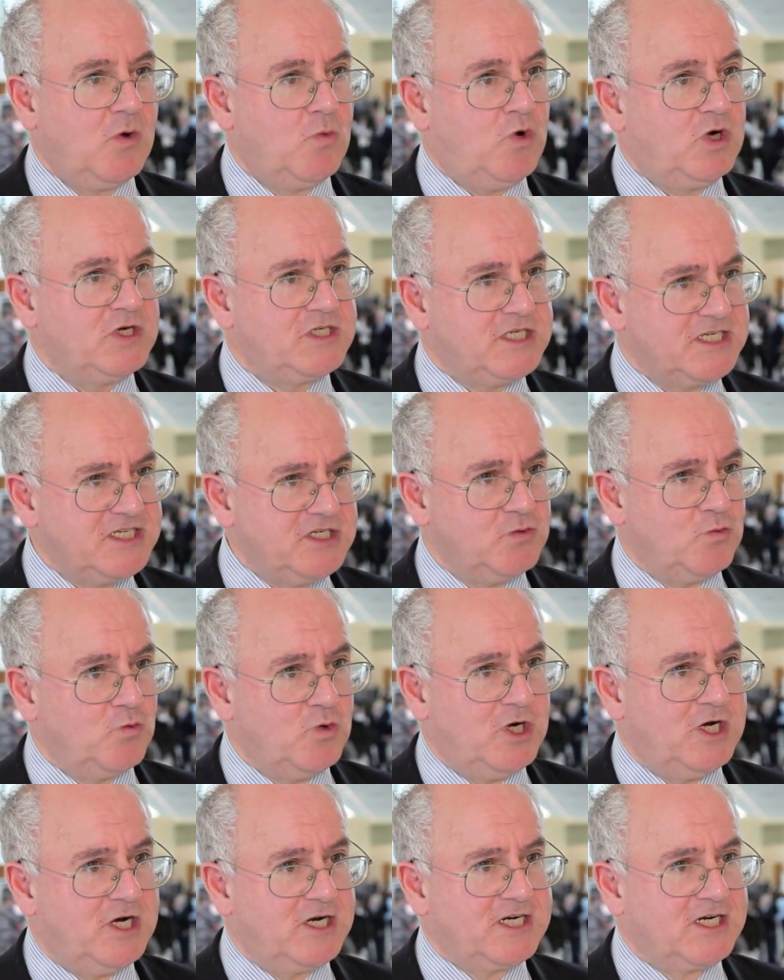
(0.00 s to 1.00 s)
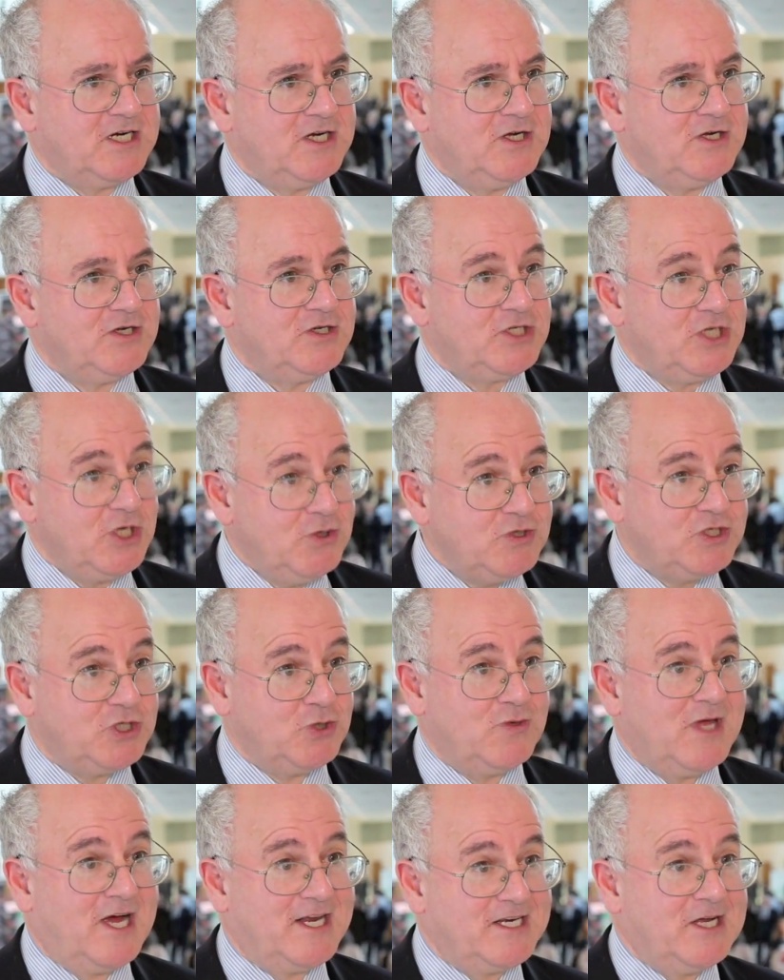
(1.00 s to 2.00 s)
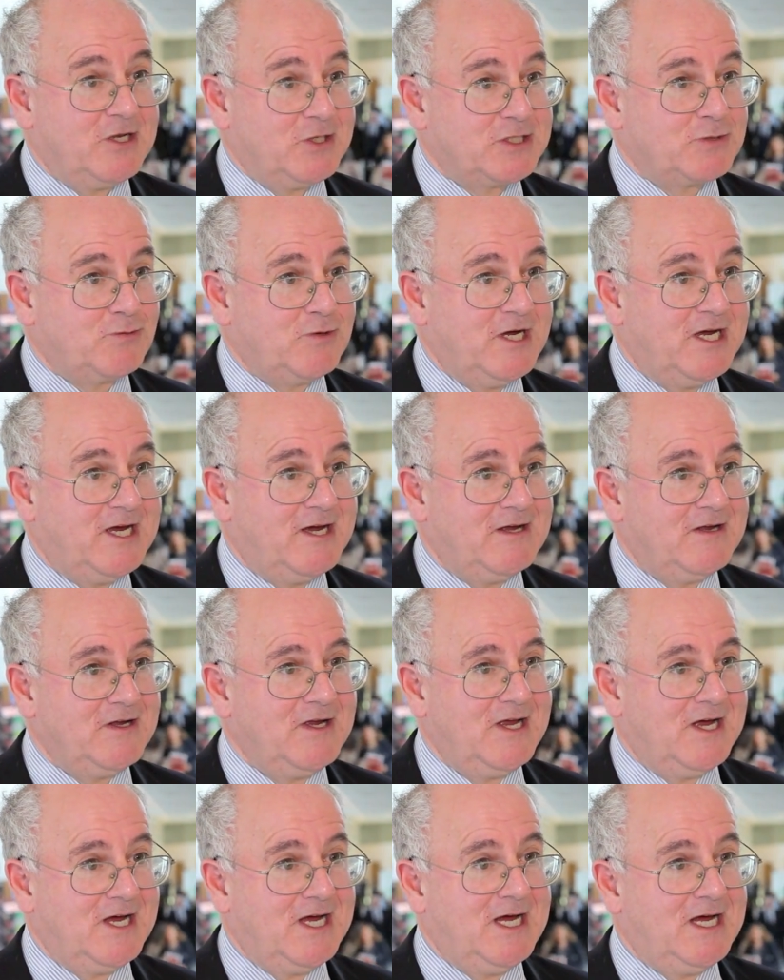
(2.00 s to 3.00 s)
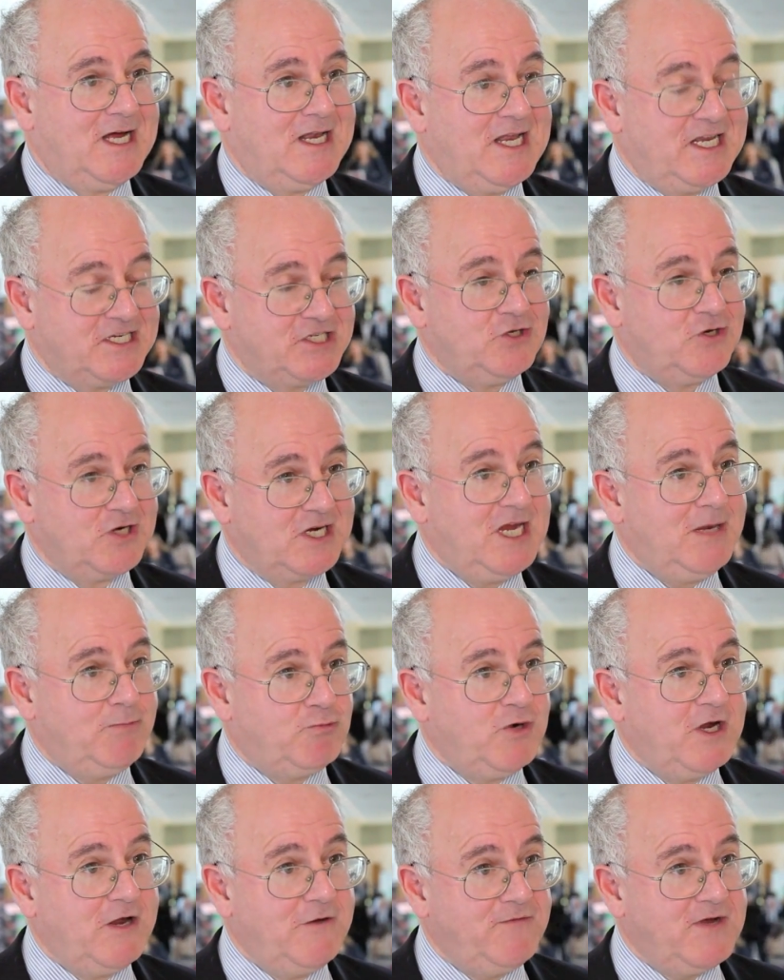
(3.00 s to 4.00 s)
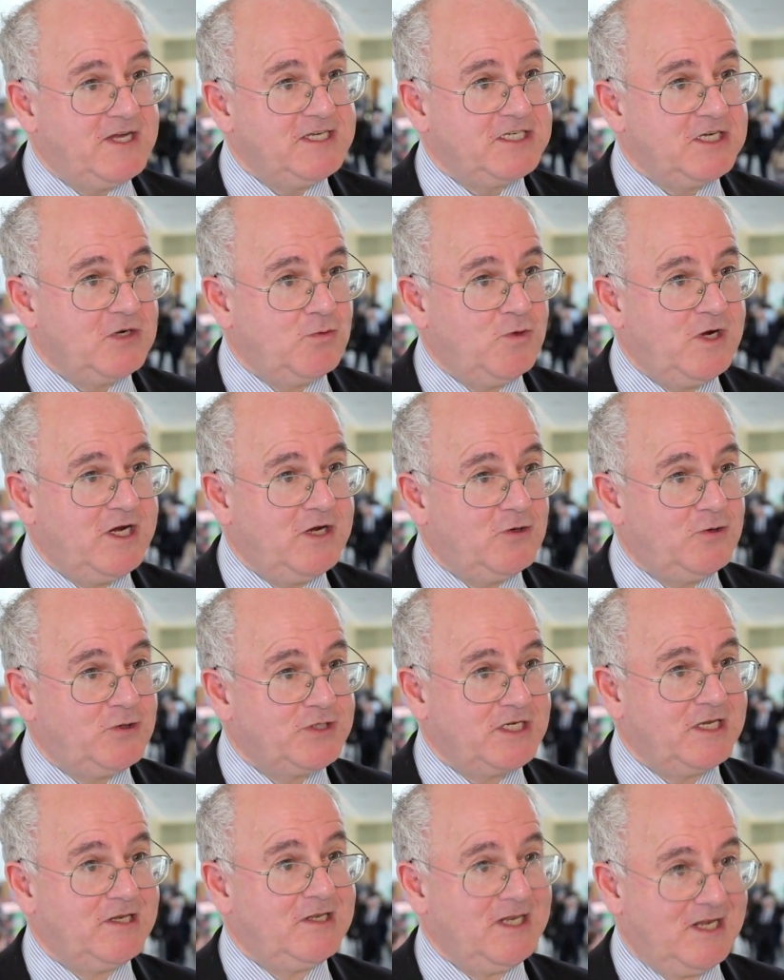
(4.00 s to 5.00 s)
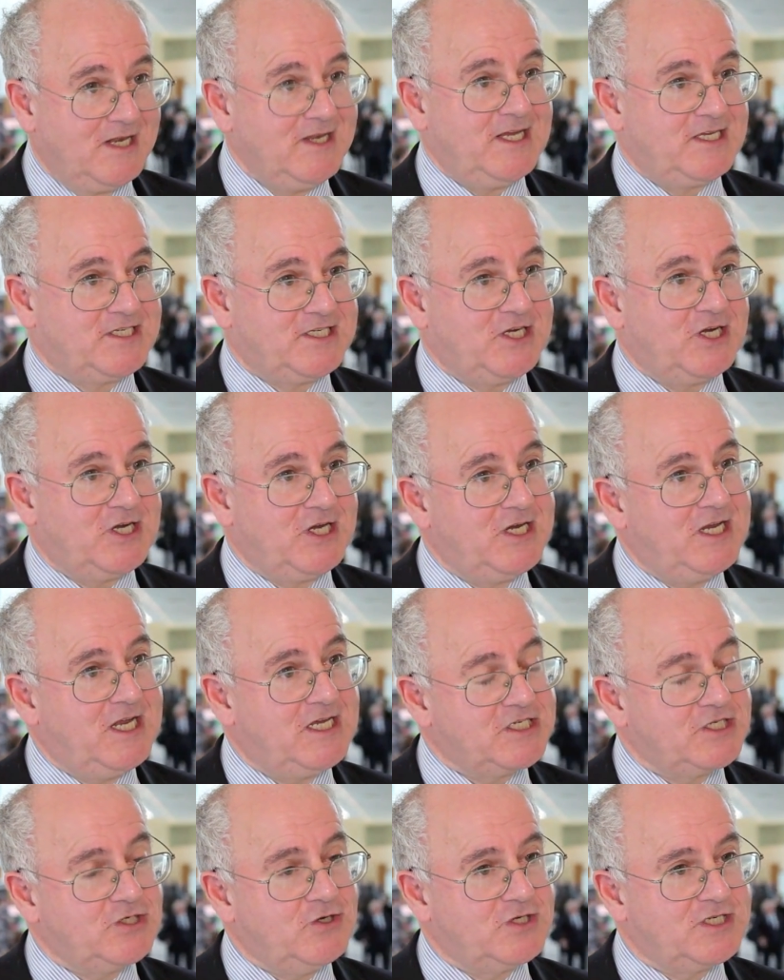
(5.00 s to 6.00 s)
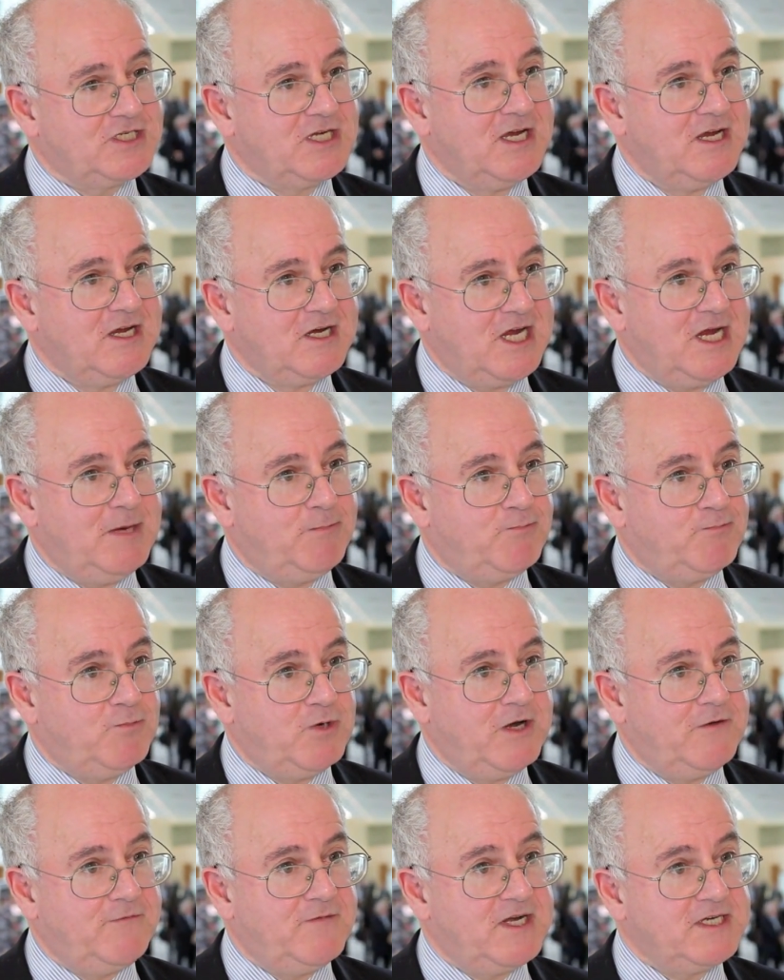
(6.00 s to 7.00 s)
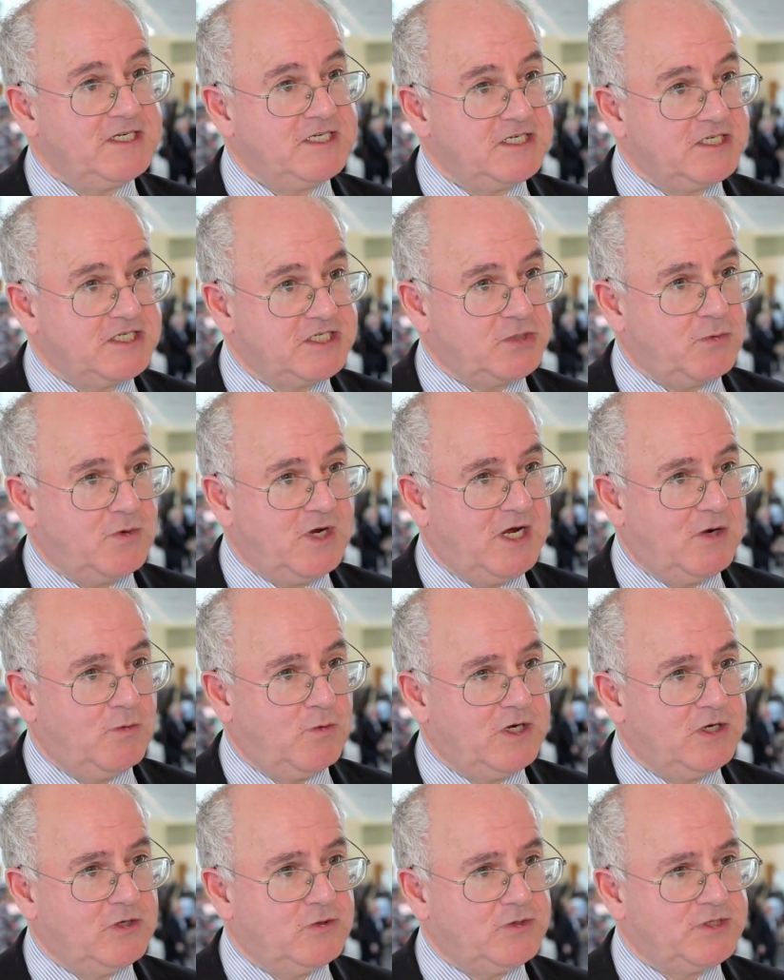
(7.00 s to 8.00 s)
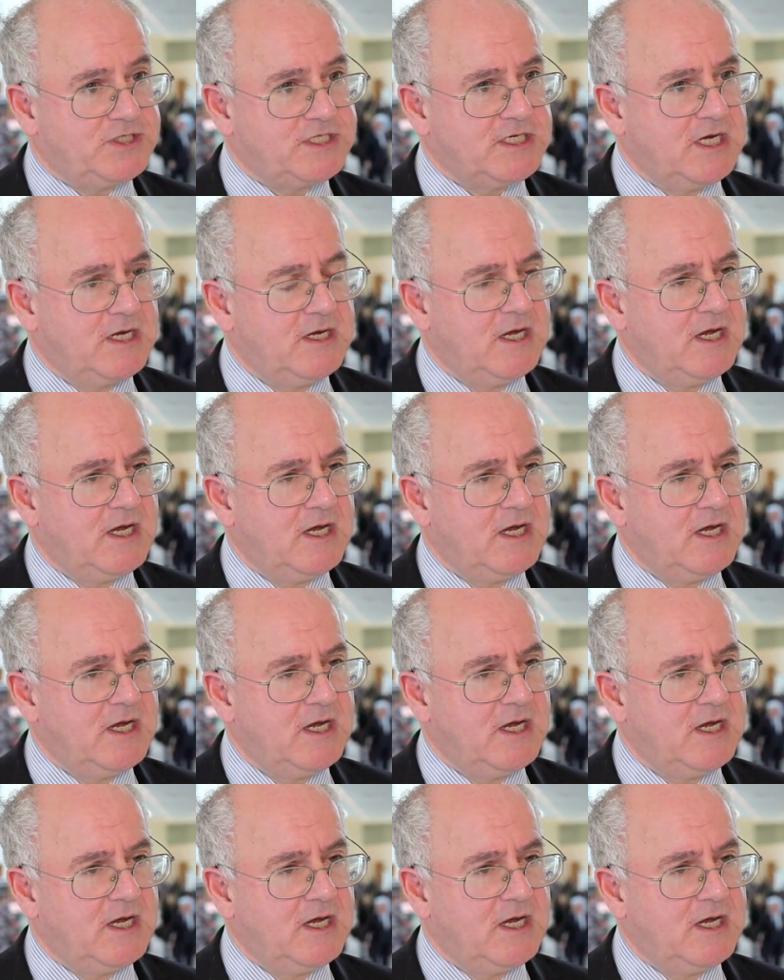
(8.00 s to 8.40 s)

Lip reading: What doesn't work, don't do that elsewhere. Let's not keep reinventing wheels, and let's not keep reinventing square wheels.